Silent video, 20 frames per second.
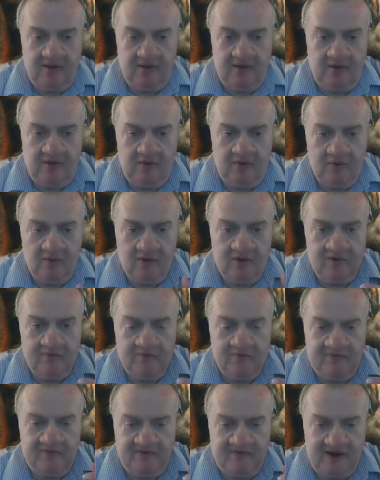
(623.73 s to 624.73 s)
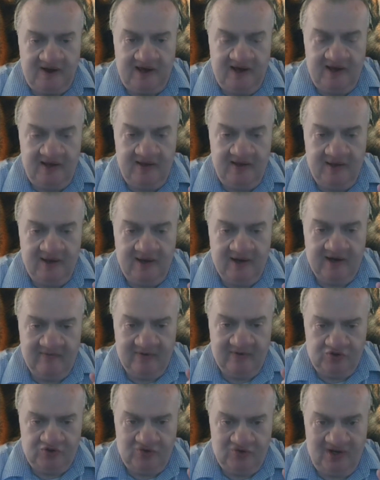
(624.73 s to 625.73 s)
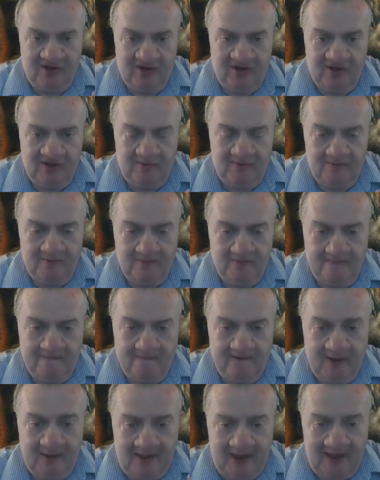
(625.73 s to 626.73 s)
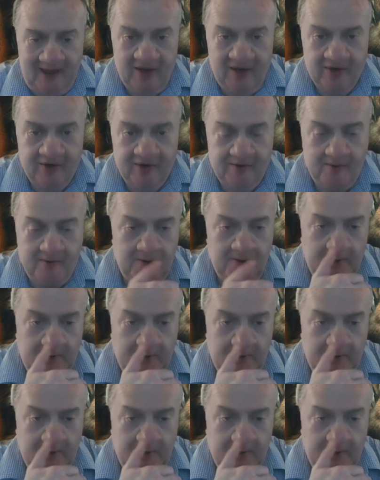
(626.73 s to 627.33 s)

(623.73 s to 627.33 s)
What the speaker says: You're fighting out of adrenaline and anger,